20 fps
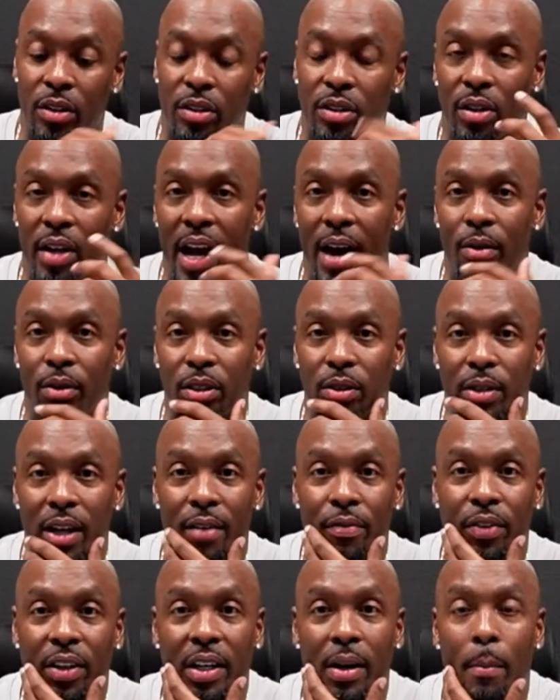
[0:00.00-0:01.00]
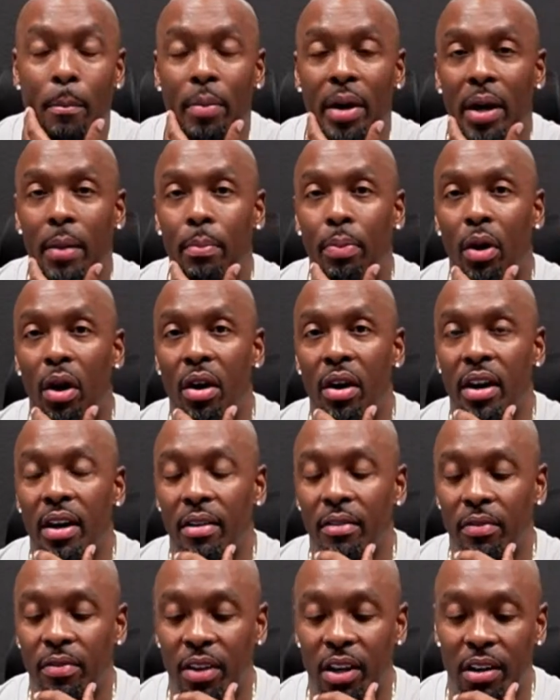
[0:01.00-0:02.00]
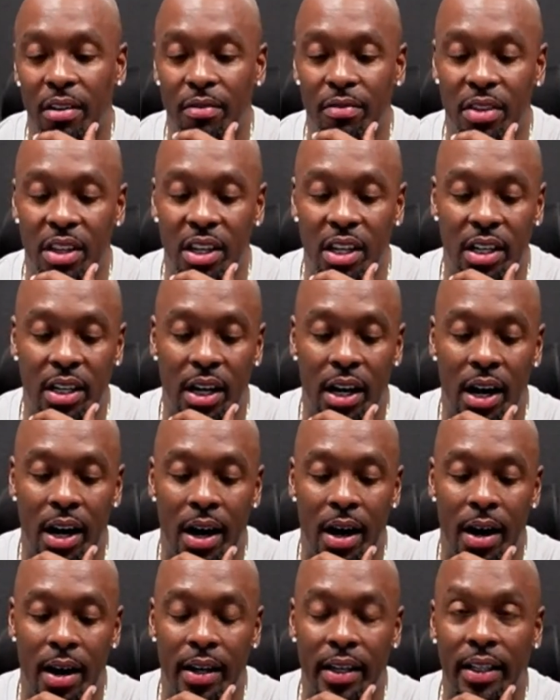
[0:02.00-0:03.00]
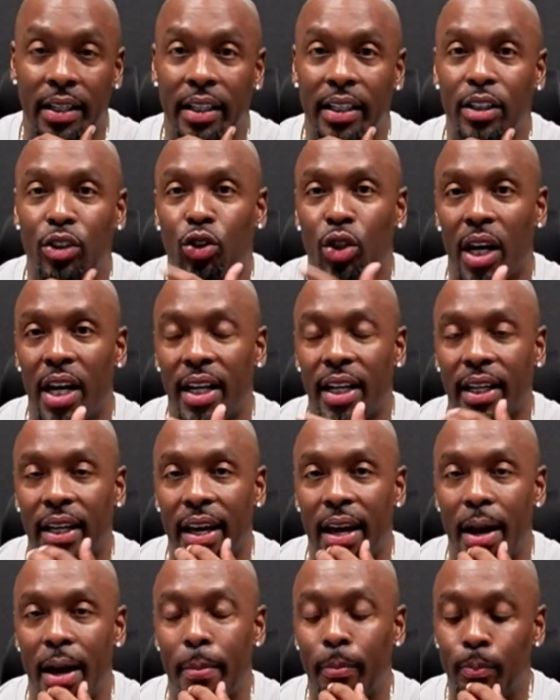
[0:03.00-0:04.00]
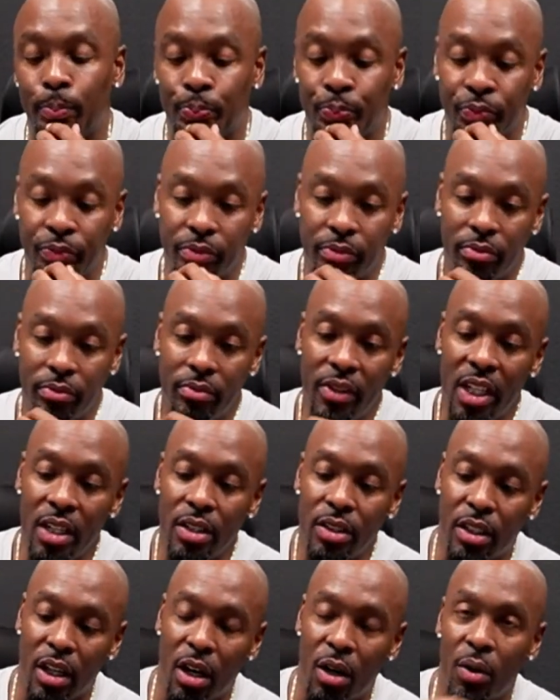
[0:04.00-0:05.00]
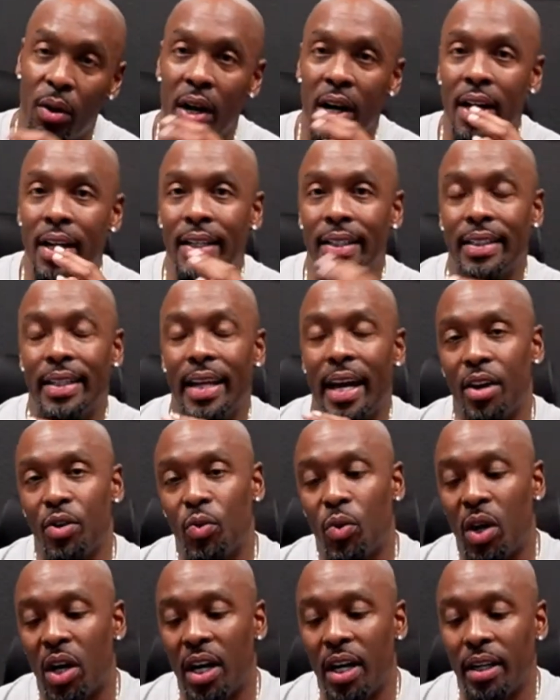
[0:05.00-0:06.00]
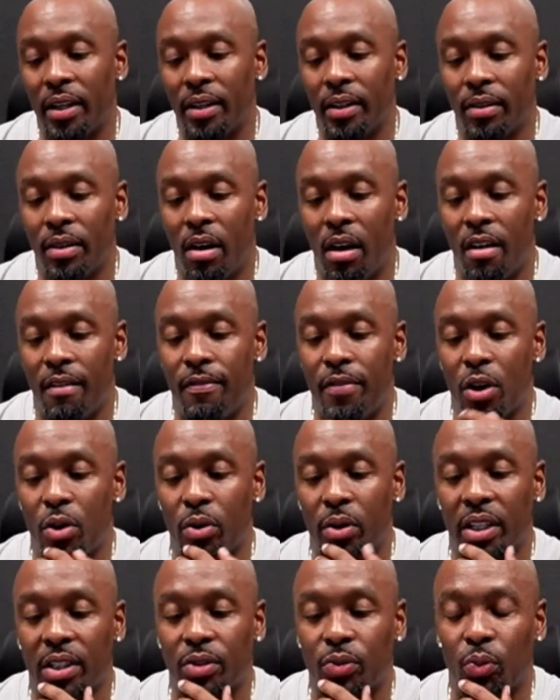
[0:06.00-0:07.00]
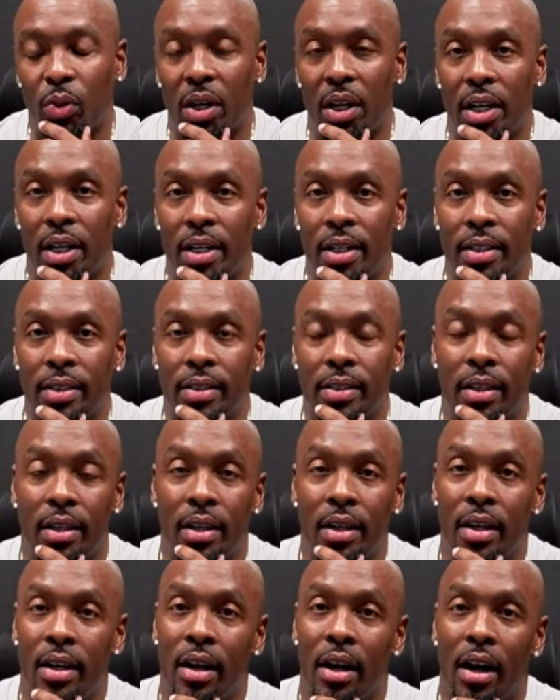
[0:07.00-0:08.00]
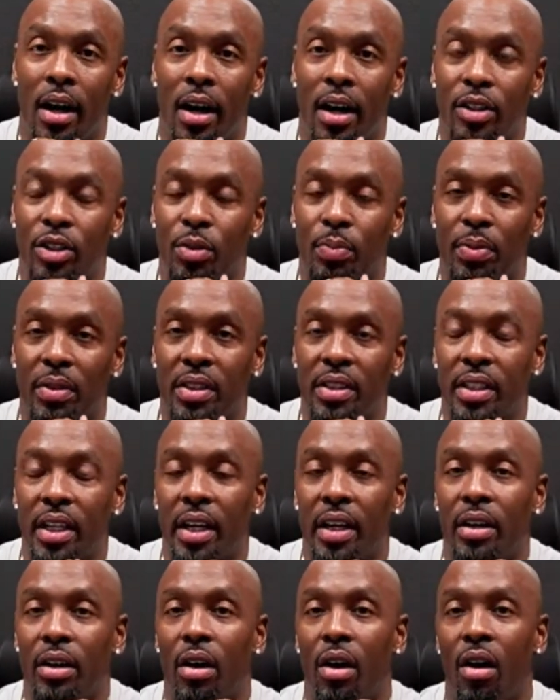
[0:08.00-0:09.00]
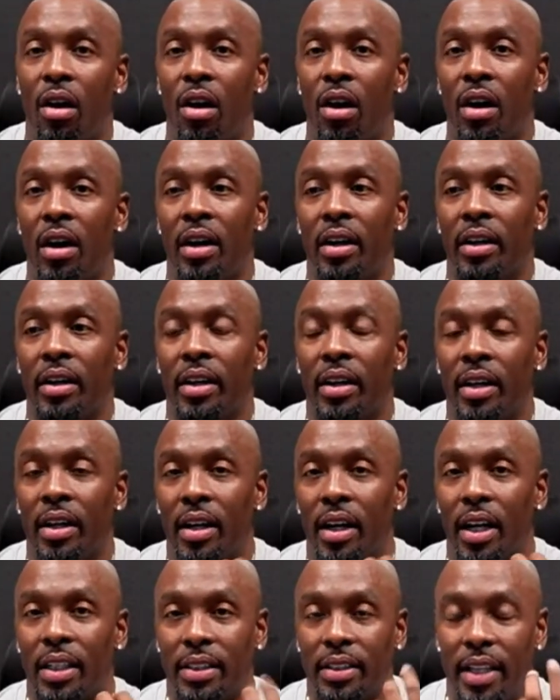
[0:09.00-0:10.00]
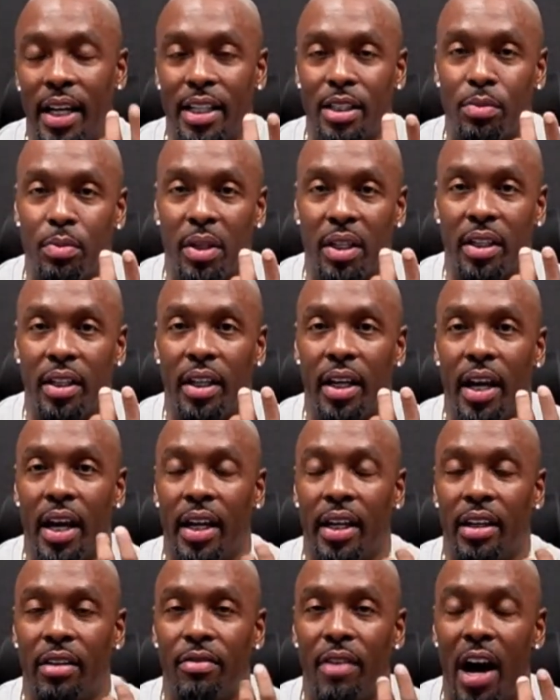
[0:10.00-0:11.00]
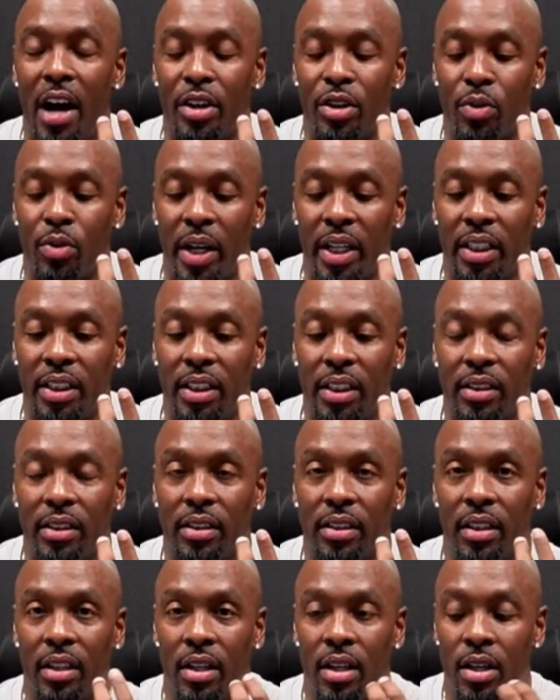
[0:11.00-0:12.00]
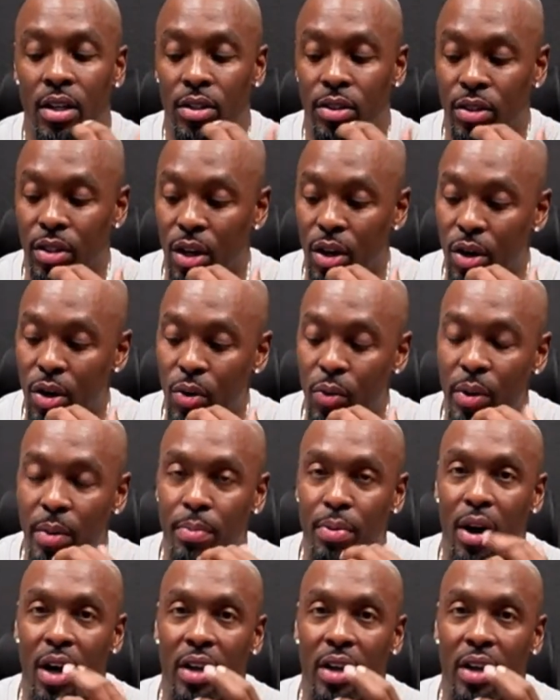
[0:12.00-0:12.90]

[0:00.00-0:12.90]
So that was definitely a big part of the Elite training camp. So day one, our focus was 100% on assessment and evaluations. So we